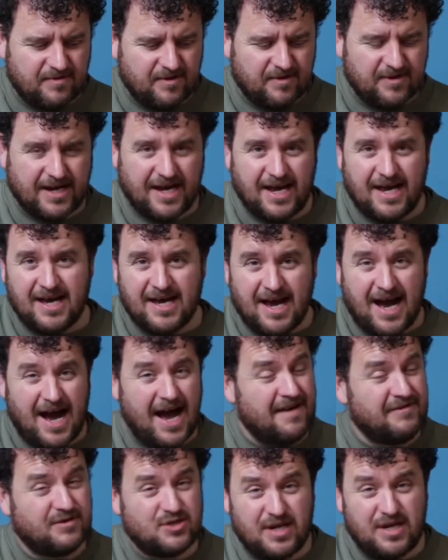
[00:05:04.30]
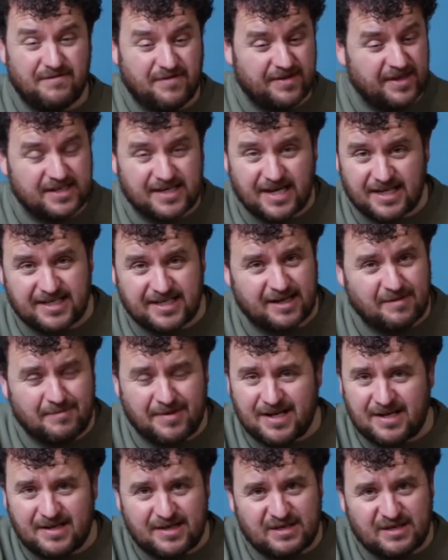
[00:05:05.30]
okay? I have a sheet for this that I said at the
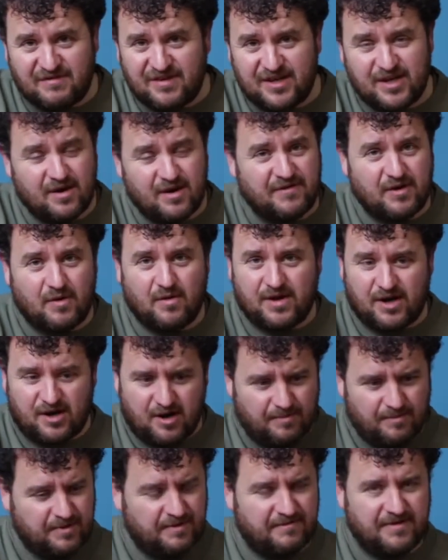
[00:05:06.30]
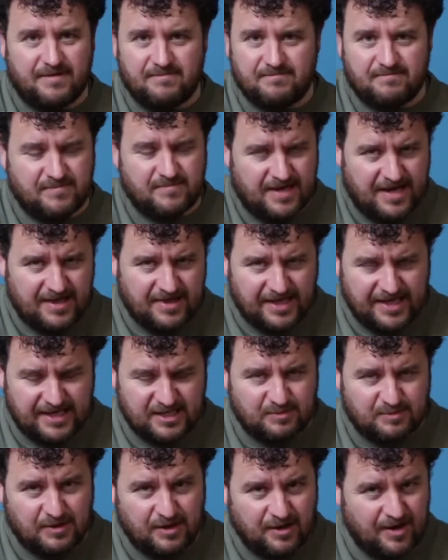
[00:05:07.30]
beginning of this video. If you want a copy of it, hit the links
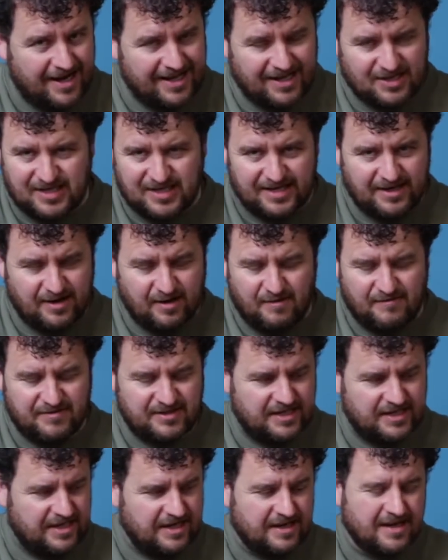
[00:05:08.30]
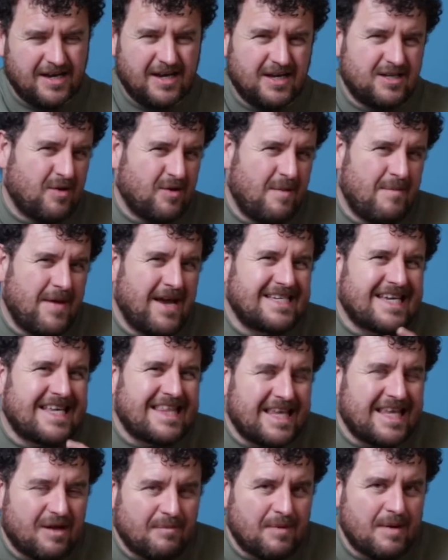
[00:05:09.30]
below and I'll send it over to you, so it makes a
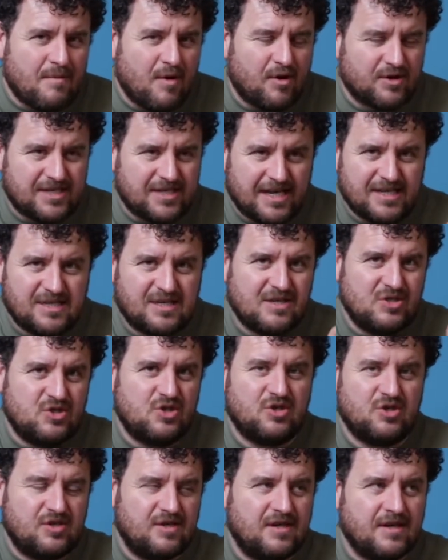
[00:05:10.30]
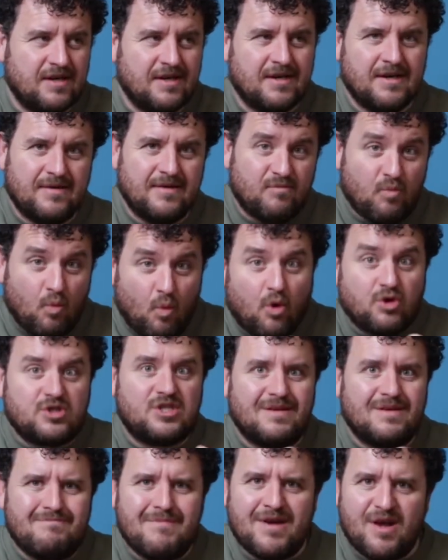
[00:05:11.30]
little bit more sense than just
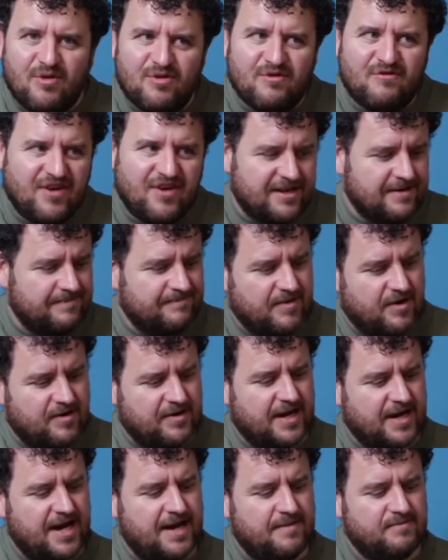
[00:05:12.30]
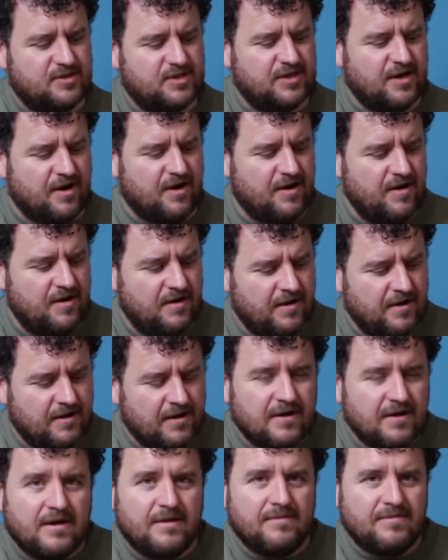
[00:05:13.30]
watching me on the vid, okay? So,
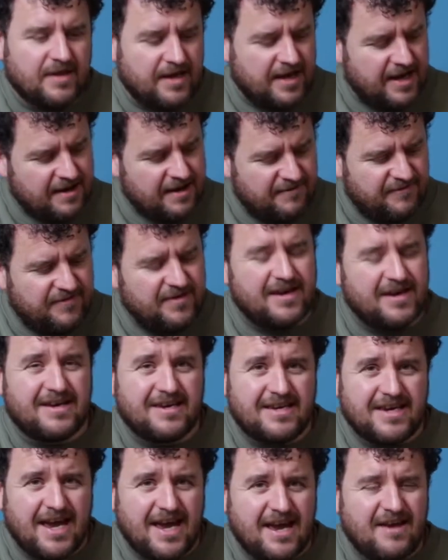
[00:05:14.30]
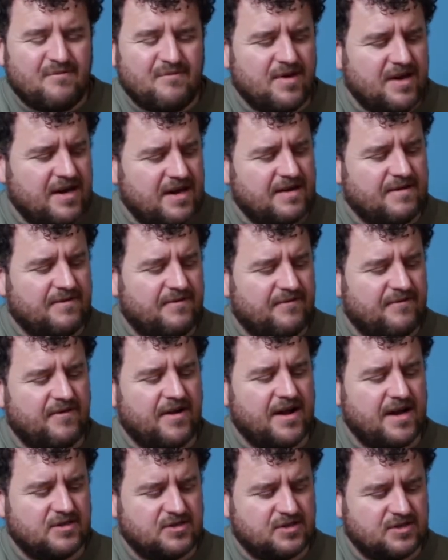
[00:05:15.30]
if you gave me a
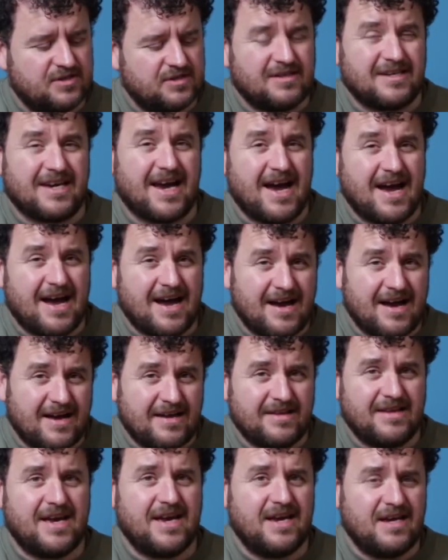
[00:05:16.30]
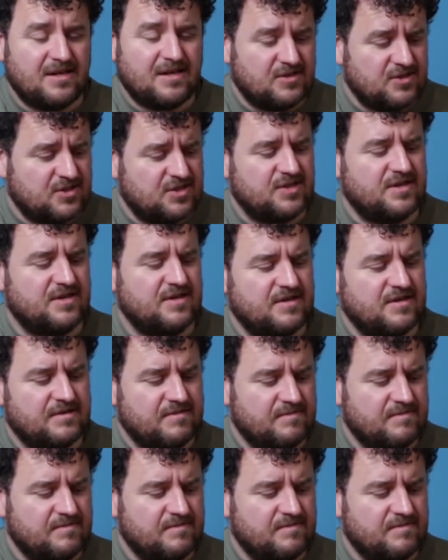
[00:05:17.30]
fresh carnation,